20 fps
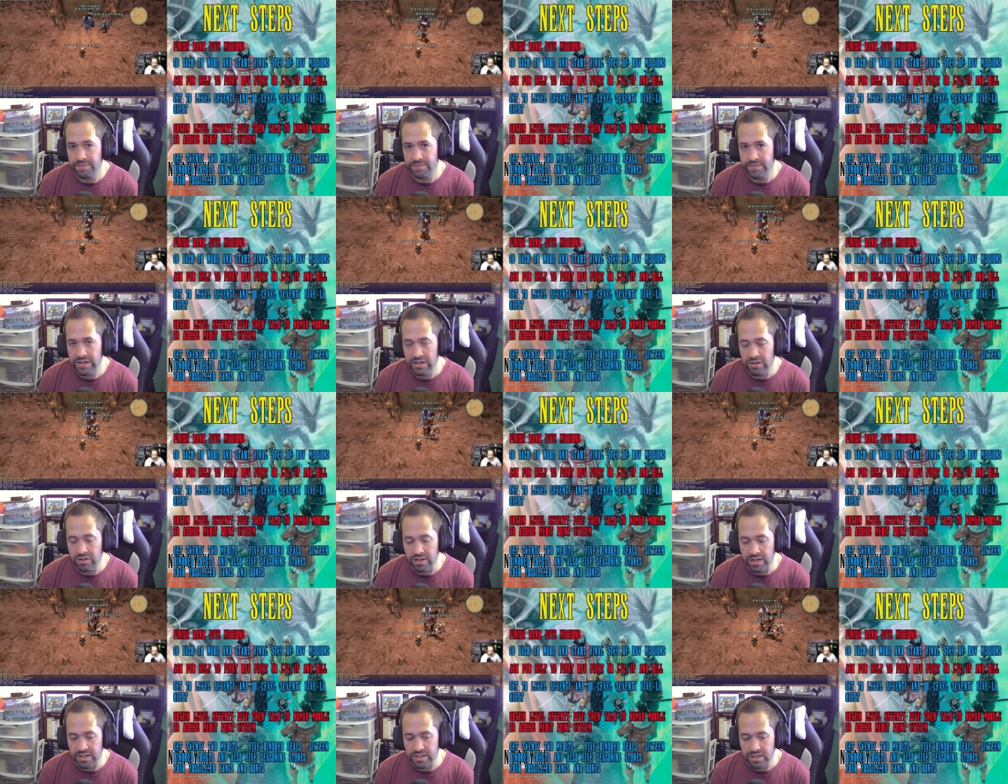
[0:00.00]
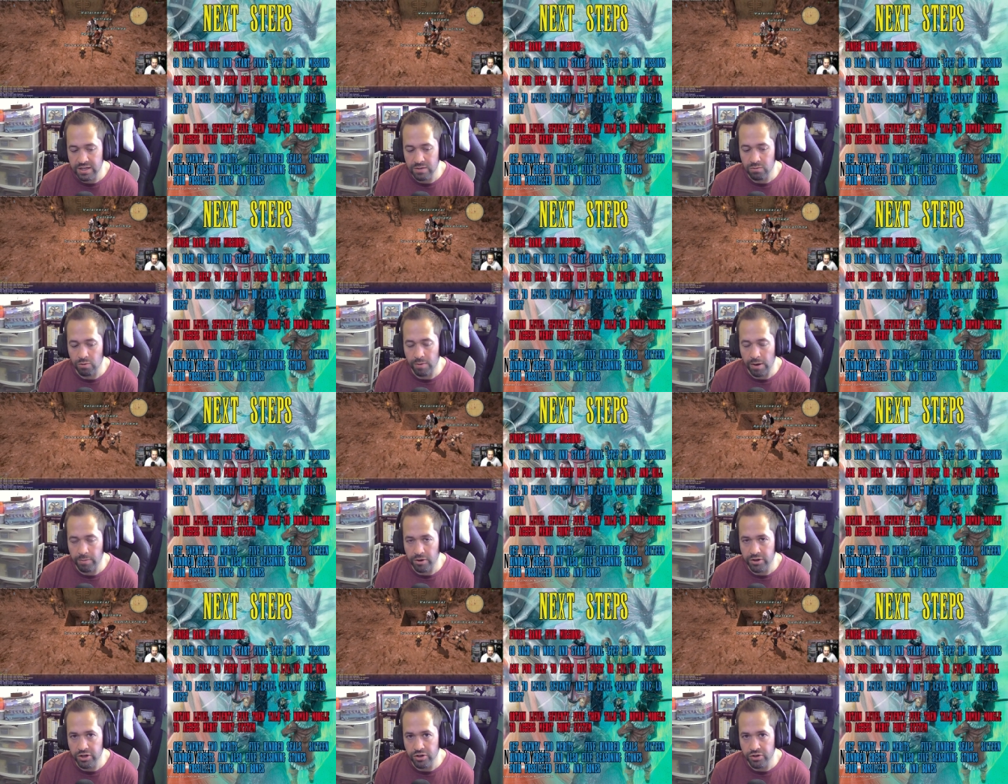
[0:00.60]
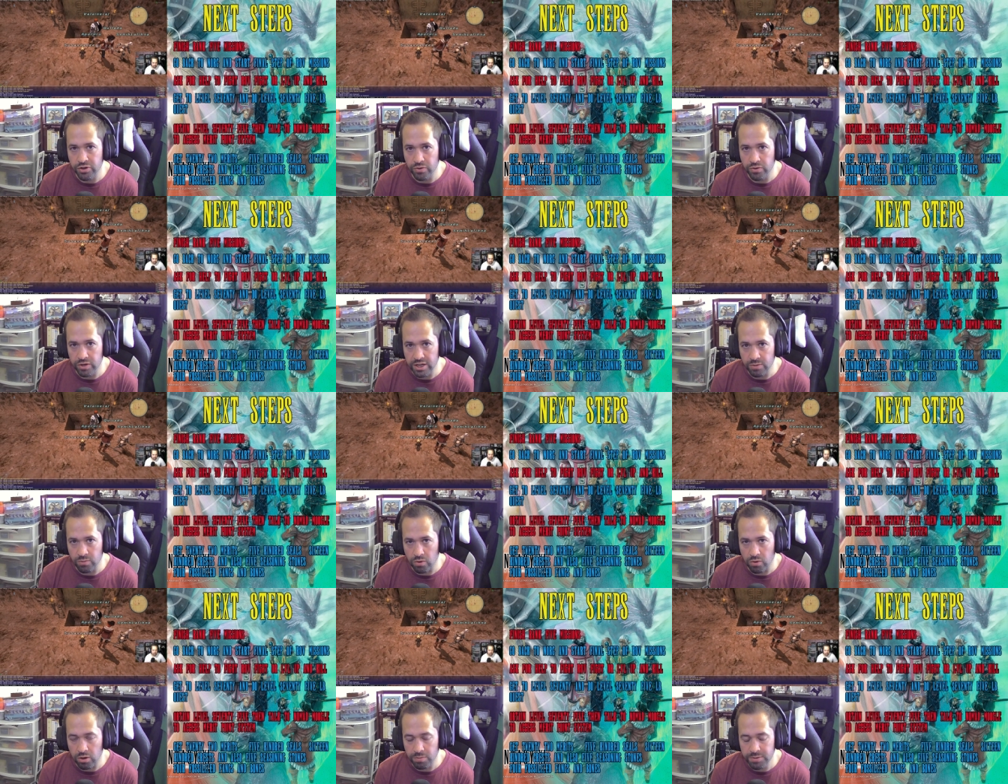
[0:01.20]
Fairly easy. Remember your Unity
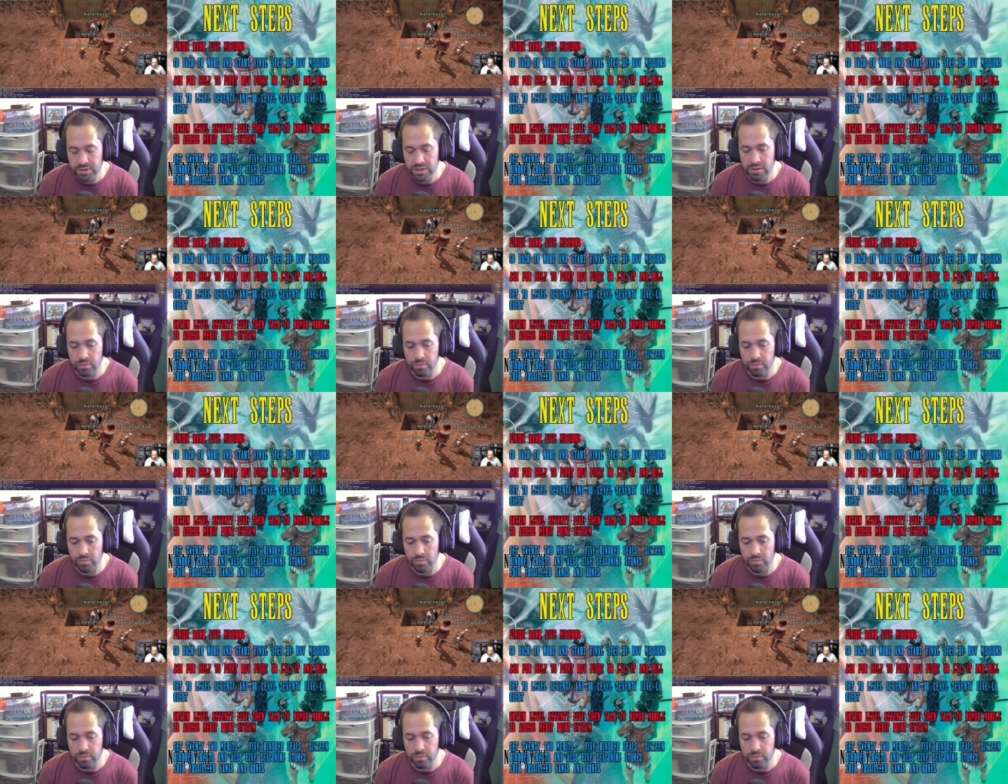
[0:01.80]
warps